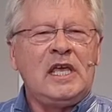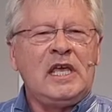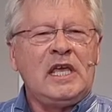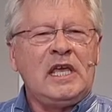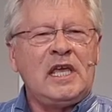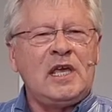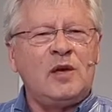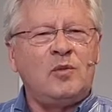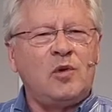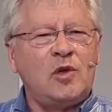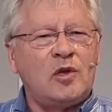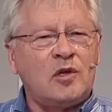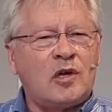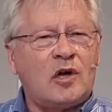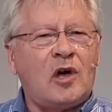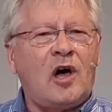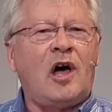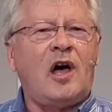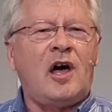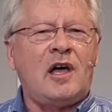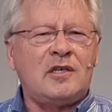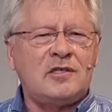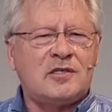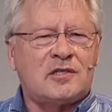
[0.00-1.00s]
He will
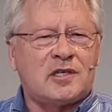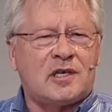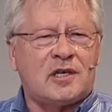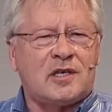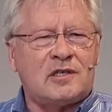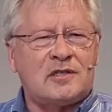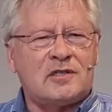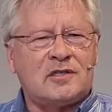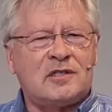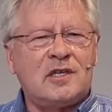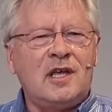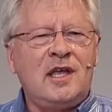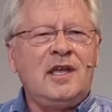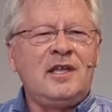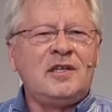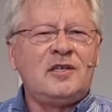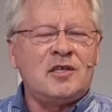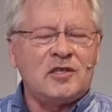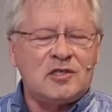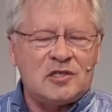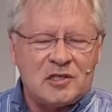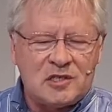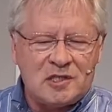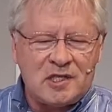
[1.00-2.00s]
cause us
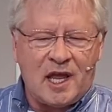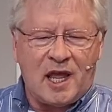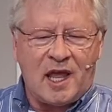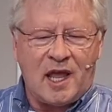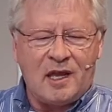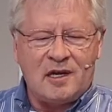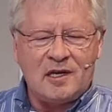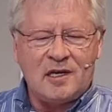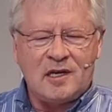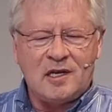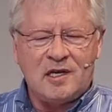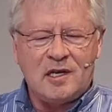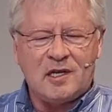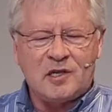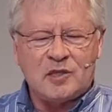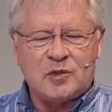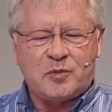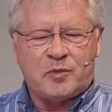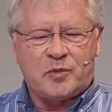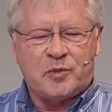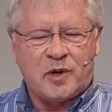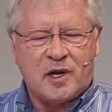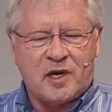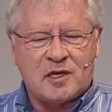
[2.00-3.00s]
to stand in His
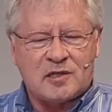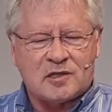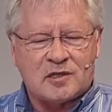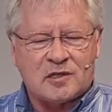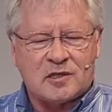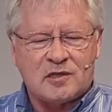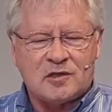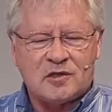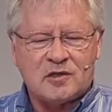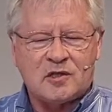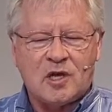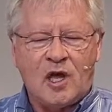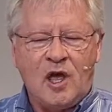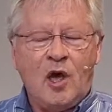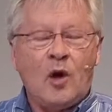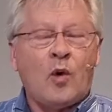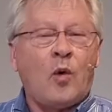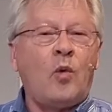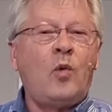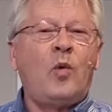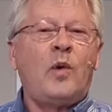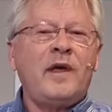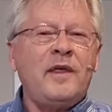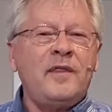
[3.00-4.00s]
presence
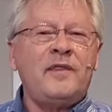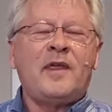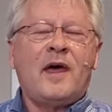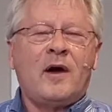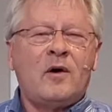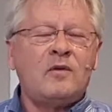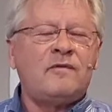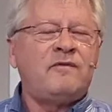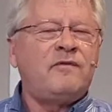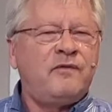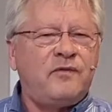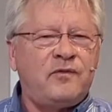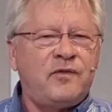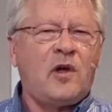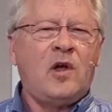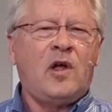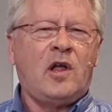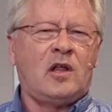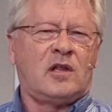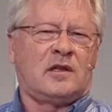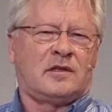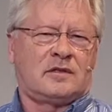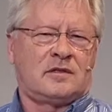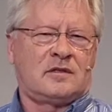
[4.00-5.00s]
without
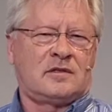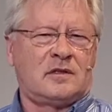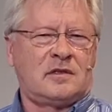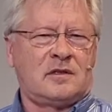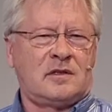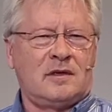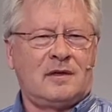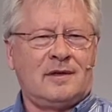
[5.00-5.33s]
fault.